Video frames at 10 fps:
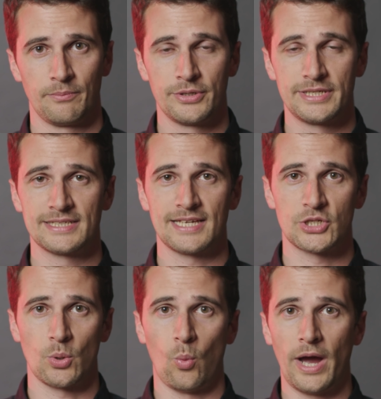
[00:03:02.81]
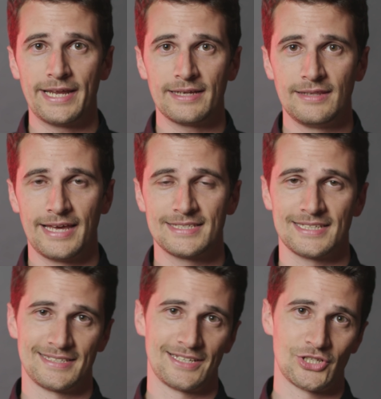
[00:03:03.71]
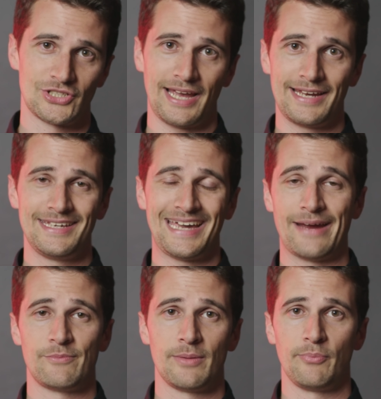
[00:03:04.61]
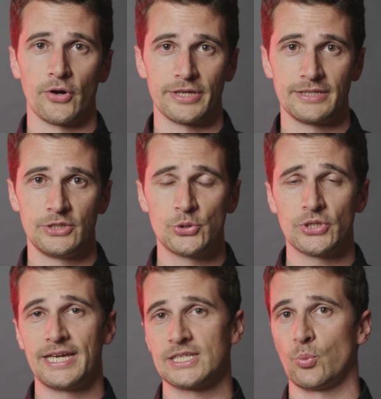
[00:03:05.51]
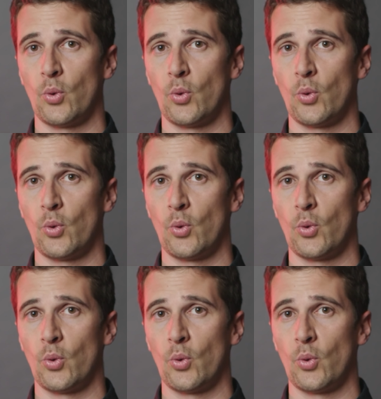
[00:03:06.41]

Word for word: Putting such a wide angle lens in such a tiny camera body usually has